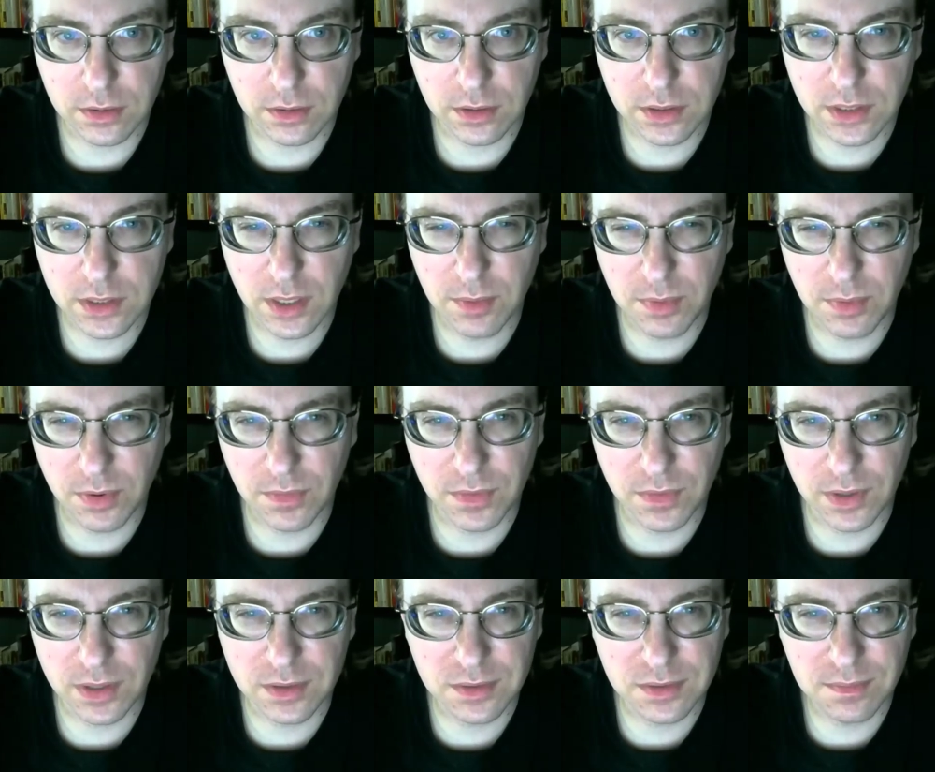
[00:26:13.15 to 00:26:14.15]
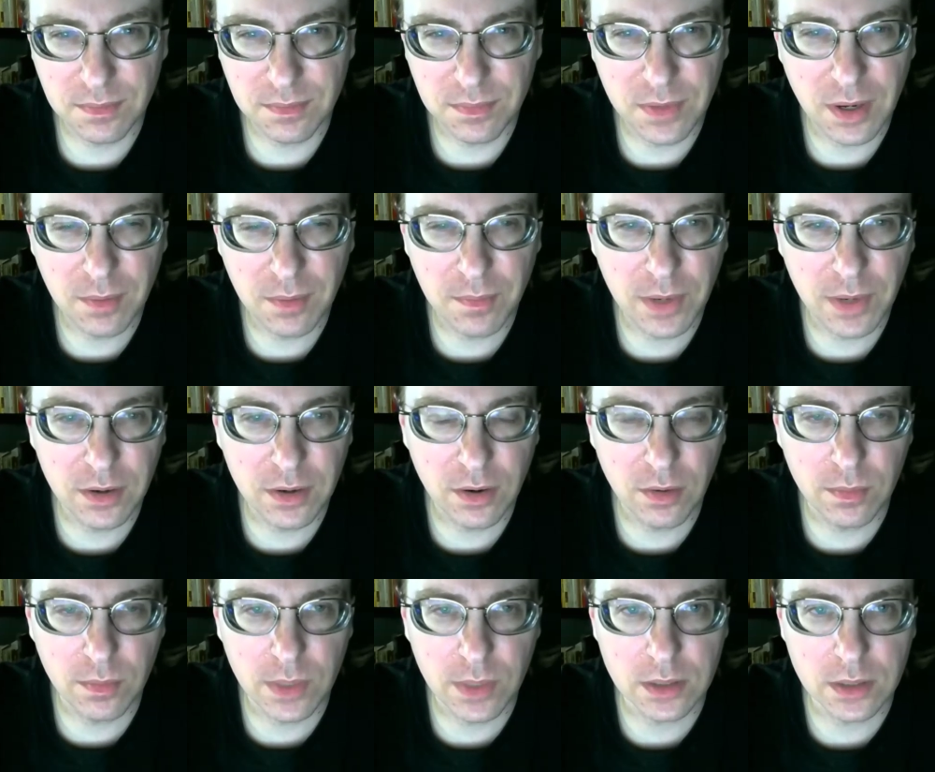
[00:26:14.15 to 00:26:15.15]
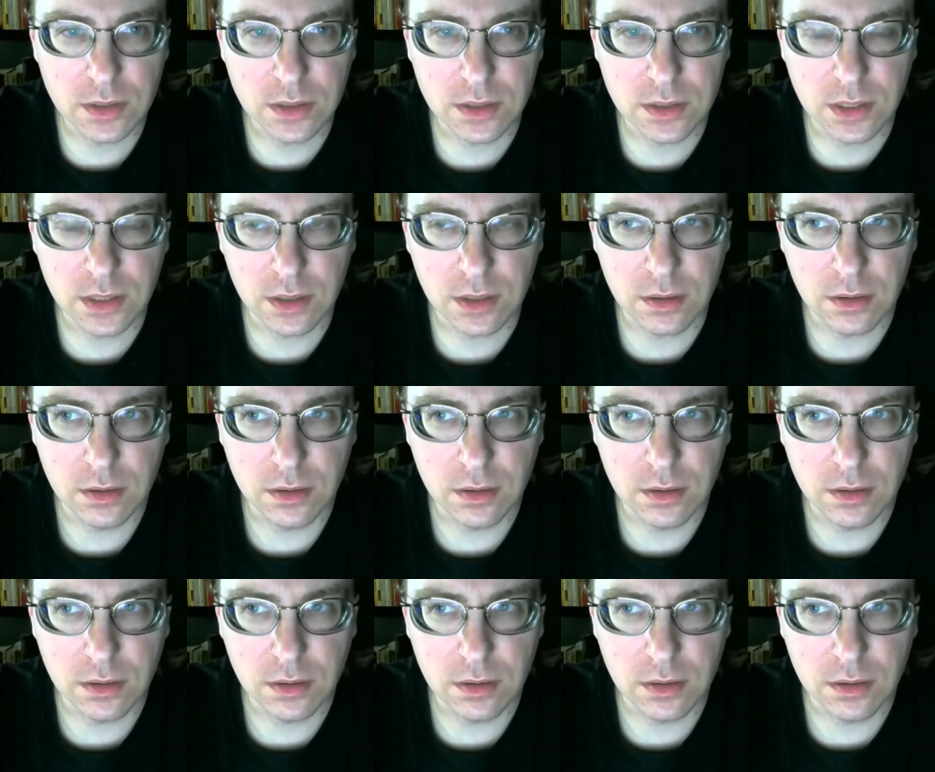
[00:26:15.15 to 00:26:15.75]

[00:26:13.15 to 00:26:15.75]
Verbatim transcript: It's not perfect. It's not by no means is it